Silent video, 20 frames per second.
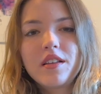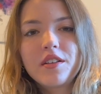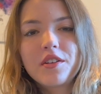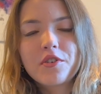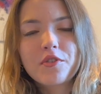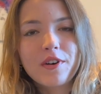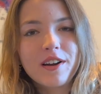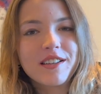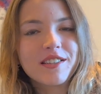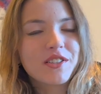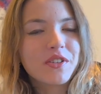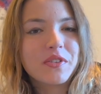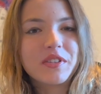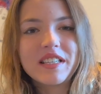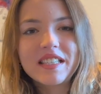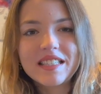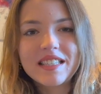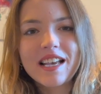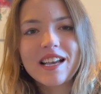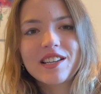Alright, so
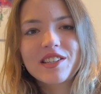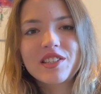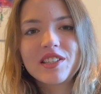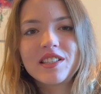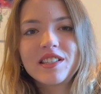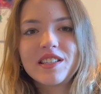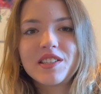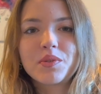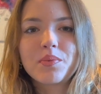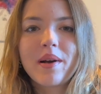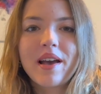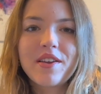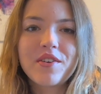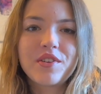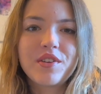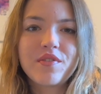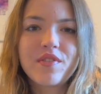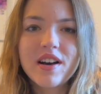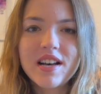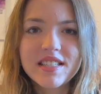this section is where
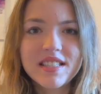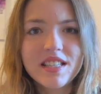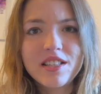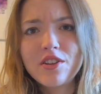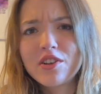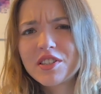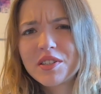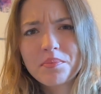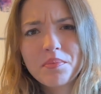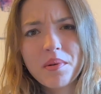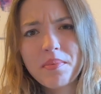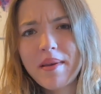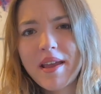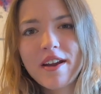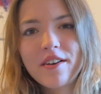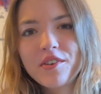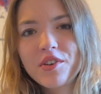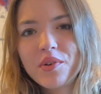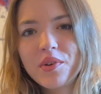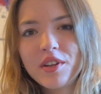university doesn't
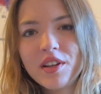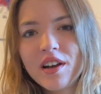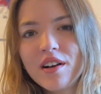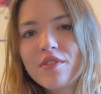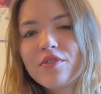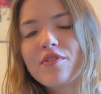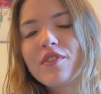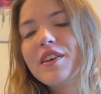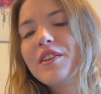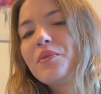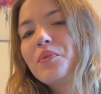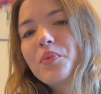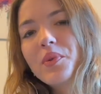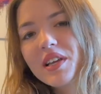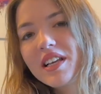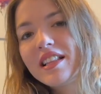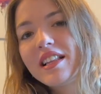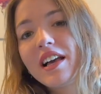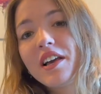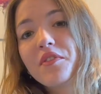prepare you enough and
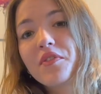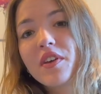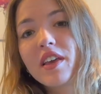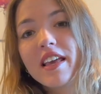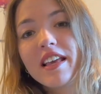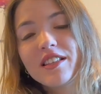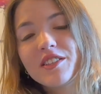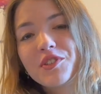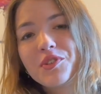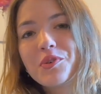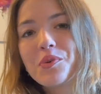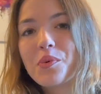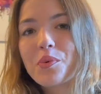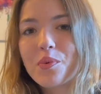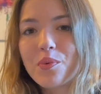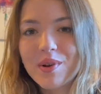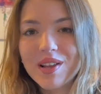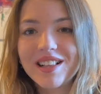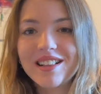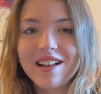real life hits you
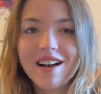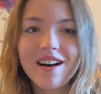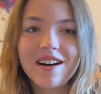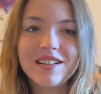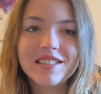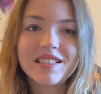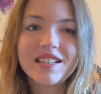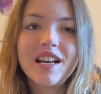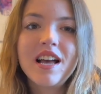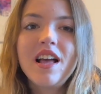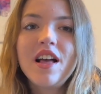real hard.